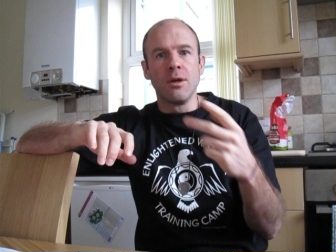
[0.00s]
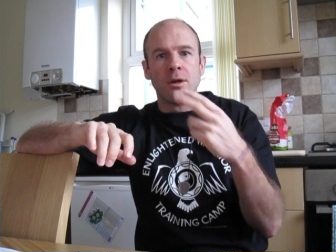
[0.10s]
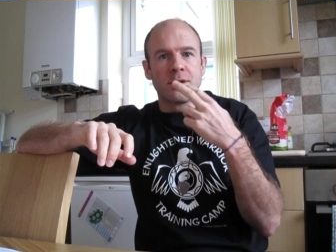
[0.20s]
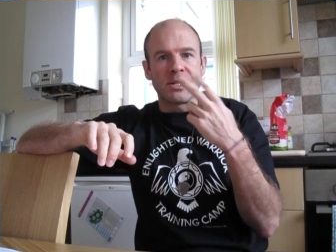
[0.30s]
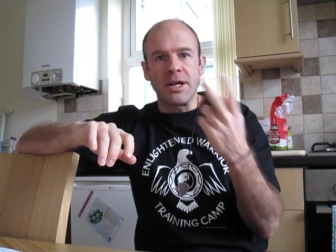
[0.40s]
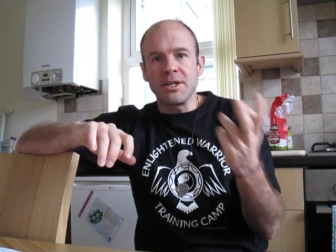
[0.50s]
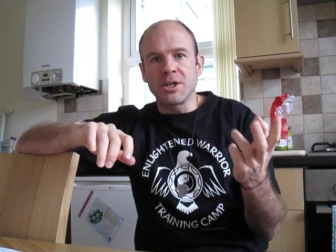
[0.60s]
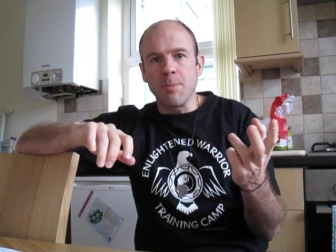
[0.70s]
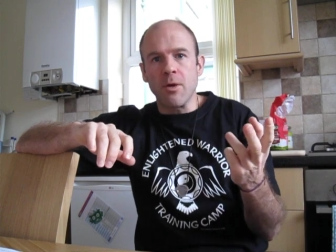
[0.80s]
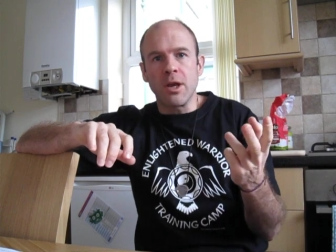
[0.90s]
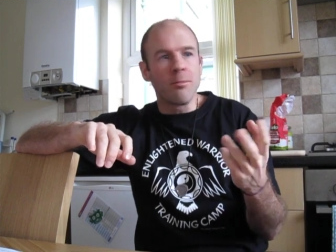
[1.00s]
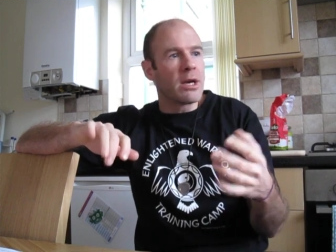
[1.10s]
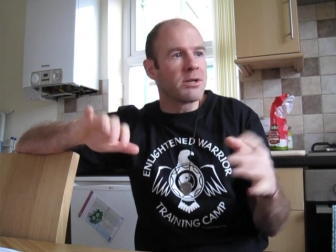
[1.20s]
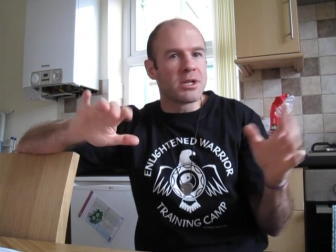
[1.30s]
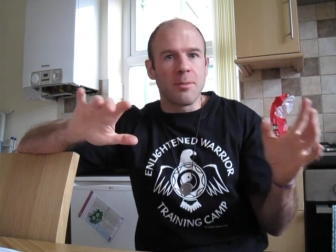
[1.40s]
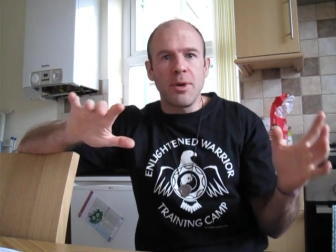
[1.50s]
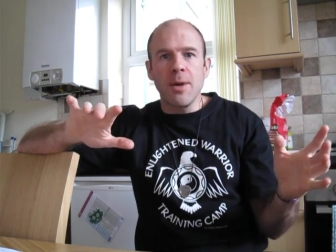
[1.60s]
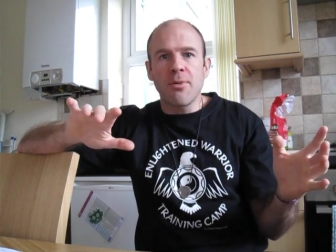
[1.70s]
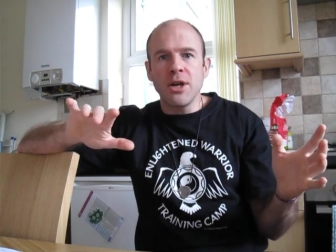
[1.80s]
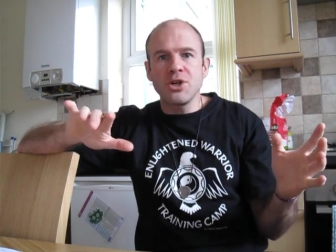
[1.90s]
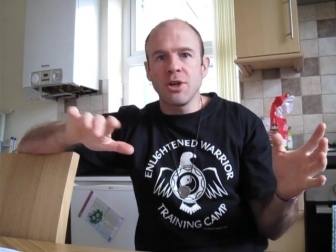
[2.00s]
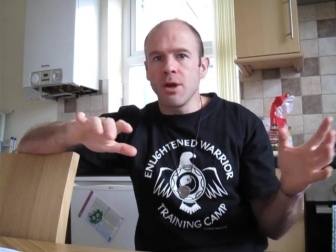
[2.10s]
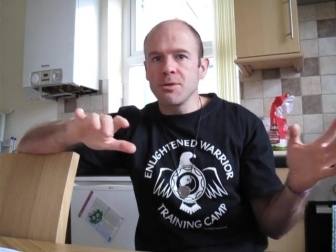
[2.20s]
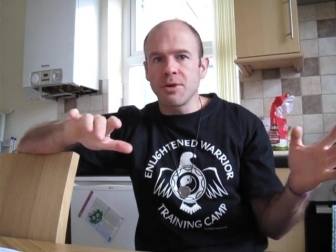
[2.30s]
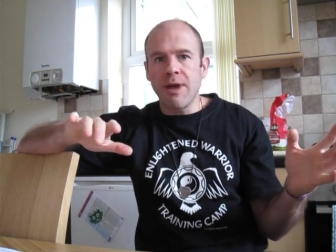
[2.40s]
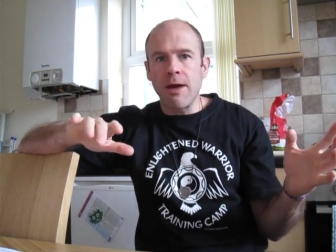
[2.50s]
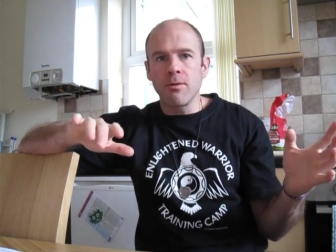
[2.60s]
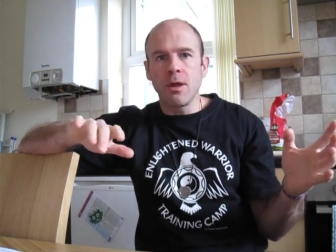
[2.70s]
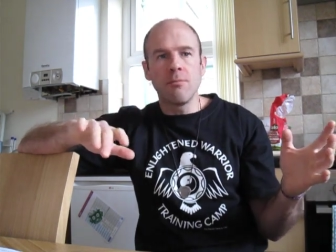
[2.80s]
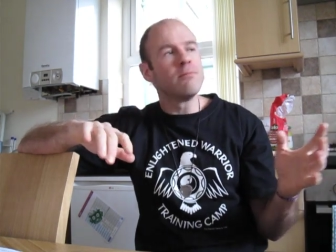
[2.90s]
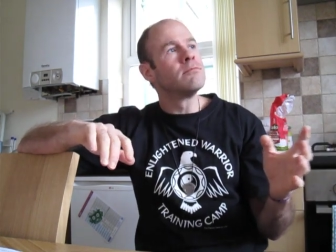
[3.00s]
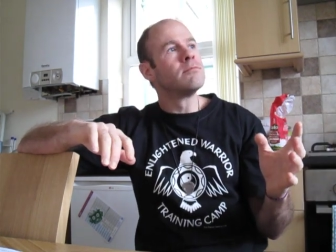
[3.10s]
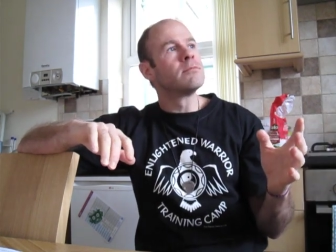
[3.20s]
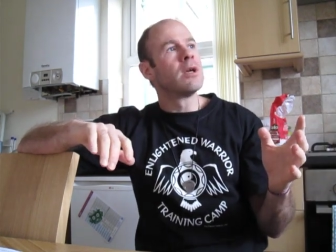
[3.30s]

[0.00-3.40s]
started smoking because of the peer pressure, those around them,